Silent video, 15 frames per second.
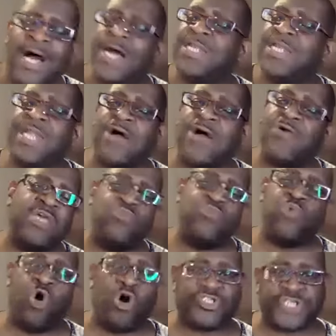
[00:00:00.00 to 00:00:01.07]
and now he
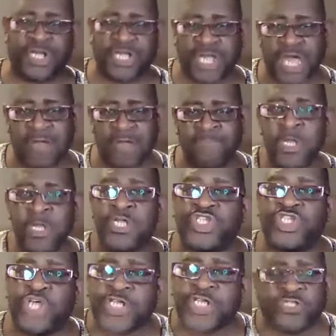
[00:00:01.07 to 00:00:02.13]
walks again.
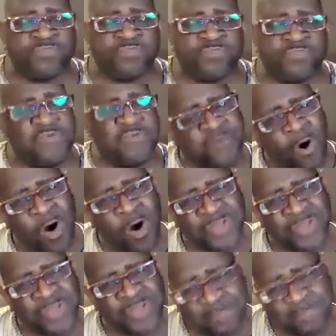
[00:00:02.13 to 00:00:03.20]
Just before the
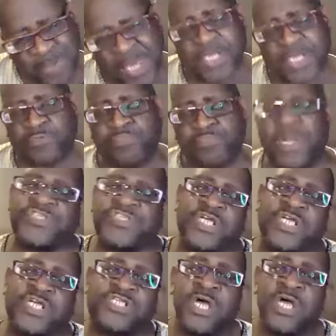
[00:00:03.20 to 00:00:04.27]
biggest blessings
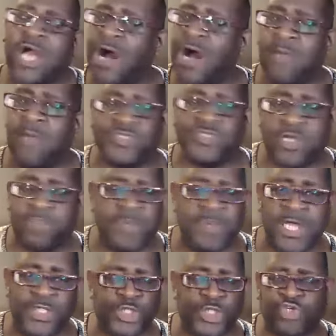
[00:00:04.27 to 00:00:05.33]
comes the
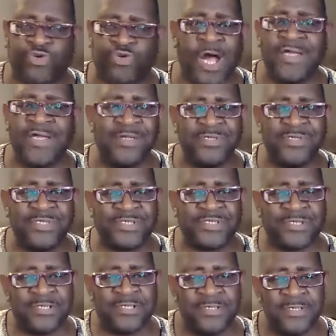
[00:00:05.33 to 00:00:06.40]
biggest trials.
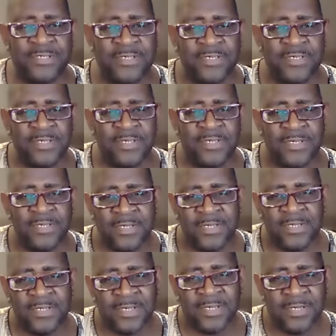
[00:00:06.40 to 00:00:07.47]

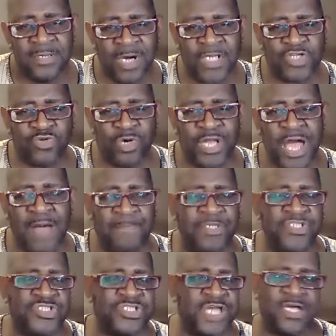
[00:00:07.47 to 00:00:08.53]
Watch what happens
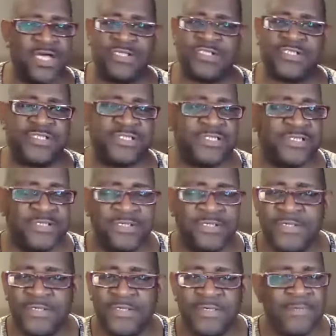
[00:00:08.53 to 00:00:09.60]
next.
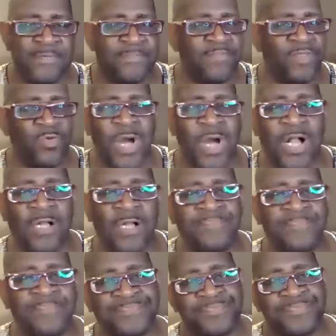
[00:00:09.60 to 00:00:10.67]
Well,
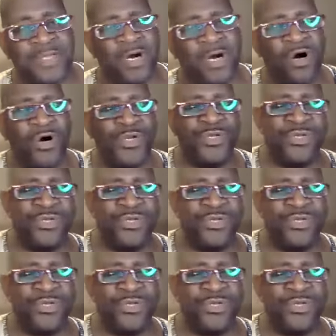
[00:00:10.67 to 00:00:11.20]
God